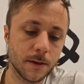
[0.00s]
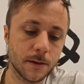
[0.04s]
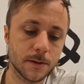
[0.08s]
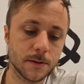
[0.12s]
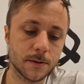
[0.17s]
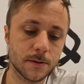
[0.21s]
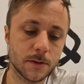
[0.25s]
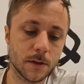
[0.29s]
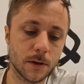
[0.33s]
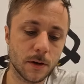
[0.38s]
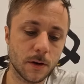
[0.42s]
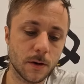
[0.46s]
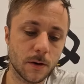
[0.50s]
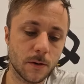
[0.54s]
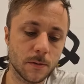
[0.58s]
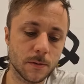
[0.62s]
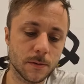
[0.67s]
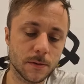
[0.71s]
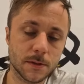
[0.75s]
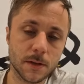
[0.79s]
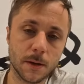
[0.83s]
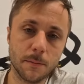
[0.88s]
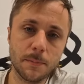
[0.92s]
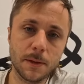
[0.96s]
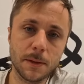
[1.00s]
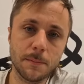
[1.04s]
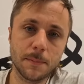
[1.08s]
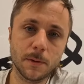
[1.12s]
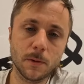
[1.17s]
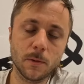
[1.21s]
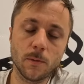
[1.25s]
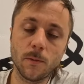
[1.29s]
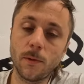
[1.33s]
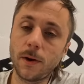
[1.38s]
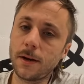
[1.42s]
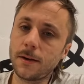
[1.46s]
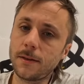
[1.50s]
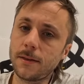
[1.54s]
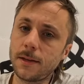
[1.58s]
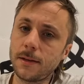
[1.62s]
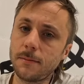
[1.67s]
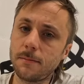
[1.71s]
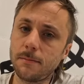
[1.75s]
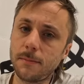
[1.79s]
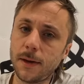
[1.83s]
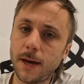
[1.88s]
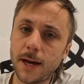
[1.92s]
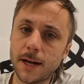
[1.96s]
So some people want the
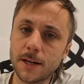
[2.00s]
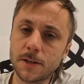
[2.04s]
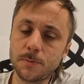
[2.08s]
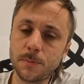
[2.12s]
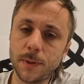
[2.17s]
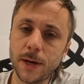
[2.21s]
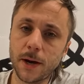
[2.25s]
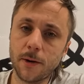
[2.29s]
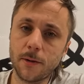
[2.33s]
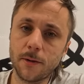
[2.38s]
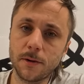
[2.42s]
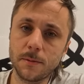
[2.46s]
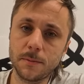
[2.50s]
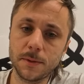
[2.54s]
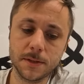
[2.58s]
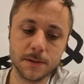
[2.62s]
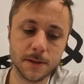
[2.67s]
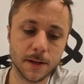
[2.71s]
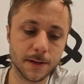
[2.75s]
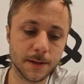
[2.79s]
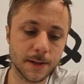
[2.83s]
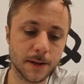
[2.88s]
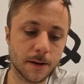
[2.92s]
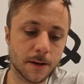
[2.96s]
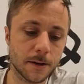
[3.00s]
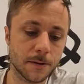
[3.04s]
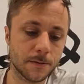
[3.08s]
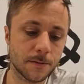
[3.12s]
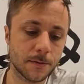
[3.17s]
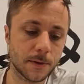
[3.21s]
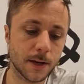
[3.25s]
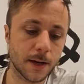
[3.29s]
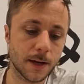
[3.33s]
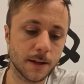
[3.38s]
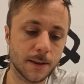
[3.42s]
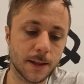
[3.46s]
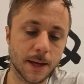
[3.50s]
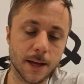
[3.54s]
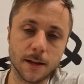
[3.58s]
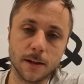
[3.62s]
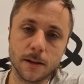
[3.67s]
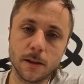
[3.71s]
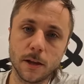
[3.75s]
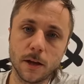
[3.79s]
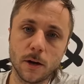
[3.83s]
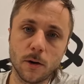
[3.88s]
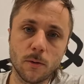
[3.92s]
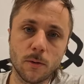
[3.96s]
max power to be sent off at that
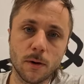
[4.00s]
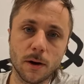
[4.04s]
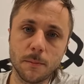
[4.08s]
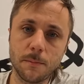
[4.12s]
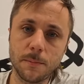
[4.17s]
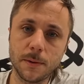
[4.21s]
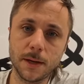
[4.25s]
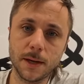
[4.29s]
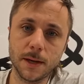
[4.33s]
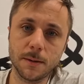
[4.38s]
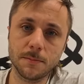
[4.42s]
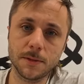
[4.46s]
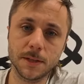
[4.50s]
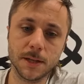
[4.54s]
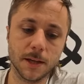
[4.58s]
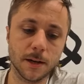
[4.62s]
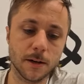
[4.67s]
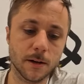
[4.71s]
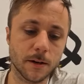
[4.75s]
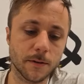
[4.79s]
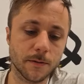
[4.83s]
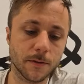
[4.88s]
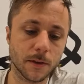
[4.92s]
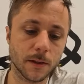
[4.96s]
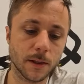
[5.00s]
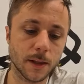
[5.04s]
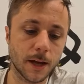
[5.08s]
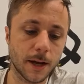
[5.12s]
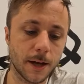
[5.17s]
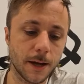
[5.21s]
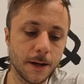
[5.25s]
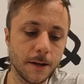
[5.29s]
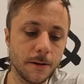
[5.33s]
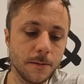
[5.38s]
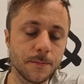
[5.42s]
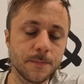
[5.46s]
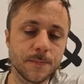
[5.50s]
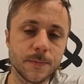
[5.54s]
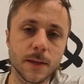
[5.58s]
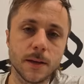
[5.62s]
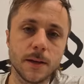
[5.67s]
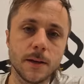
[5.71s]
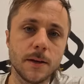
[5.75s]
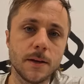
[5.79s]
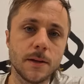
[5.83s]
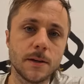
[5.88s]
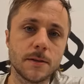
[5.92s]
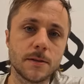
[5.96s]
low RPM to get it off the line.
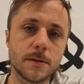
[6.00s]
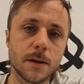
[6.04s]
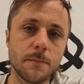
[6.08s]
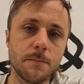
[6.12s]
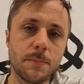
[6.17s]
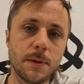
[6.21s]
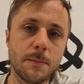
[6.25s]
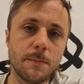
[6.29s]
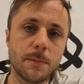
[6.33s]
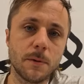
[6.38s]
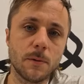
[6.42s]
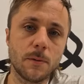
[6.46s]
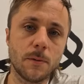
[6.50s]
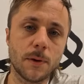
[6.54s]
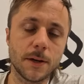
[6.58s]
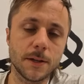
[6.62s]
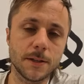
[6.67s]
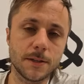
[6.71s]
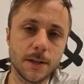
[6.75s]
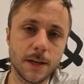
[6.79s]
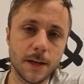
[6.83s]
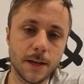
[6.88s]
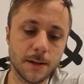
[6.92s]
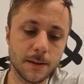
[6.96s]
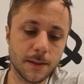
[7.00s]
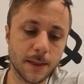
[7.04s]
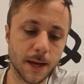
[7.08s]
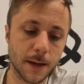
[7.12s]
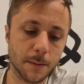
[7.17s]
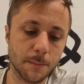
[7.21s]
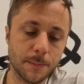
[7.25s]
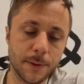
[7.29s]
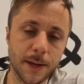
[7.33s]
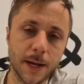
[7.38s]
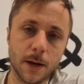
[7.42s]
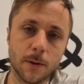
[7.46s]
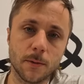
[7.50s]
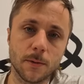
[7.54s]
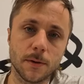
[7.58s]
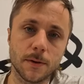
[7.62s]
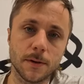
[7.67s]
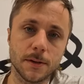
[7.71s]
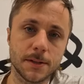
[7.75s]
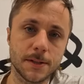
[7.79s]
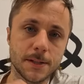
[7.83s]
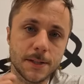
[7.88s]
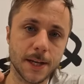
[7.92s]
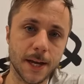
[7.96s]
Some people want to take that
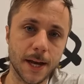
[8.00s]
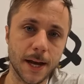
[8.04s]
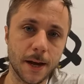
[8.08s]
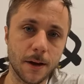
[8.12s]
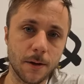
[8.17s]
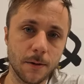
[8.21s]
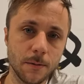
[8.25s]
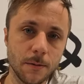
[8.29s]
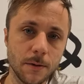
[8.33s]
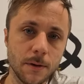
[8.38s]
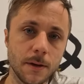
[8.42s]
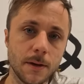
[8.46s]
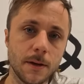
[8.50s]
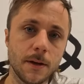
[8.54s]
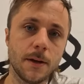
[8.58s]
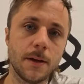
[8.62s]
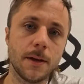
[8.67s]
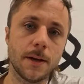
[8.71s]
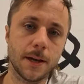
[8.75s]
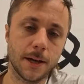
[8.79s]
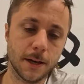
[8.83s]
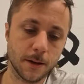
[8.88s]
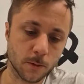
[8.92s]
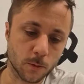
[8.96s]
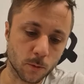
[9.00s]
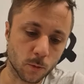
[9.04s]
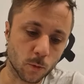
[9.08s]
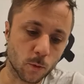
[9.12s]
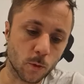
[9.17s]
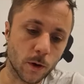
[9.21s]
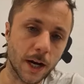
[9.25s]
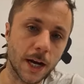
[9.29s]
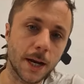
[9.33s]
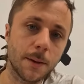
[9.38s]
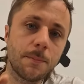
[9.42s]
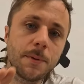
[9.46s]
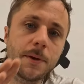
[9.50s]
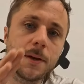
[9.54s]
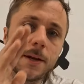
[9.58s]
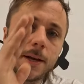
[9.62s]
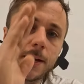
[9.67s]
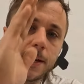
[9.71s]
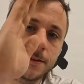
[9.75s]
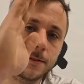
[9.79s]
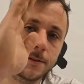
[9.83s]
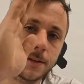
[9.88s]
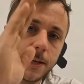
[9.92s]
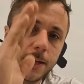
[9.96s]
power down and ramp it
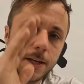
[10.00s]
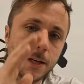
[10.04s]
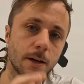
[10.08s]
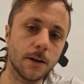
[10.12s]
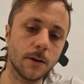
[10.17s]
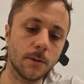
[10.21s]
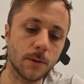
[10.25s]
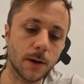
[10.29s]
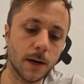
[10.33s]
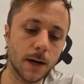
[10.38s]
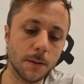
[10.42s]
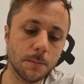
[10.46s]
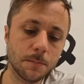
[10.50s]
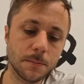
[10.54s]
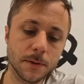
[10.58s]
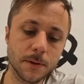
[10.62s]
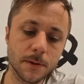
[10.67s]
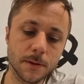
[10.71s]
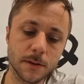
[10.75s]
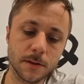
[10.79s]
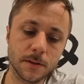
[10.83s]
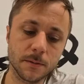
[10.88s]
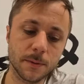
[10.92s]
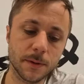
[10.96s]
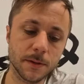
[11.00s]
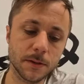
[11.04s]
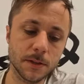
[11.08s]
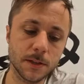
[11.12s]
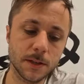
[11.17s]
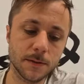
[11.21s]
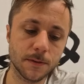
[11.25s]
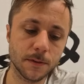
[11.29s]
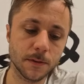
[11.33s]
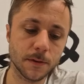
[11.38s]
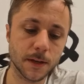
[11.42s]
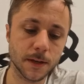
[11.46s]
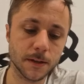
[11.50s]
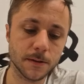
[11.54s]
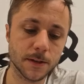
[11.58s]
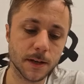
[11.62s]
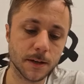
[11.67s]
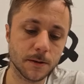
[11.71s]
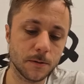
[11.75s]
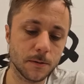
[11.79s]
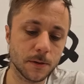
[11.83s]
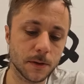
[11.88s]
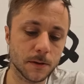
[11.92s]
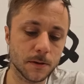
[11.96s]
as they go up. There's a bunch of different things
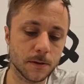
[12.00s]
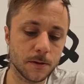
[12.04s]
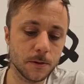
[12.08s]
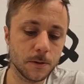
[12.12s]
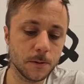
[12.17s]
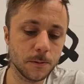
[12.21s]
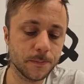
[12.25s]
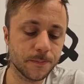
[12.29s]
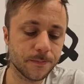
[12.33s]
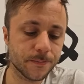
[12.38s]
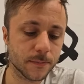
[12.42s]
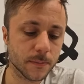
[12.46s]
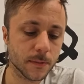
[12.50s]
that you can do.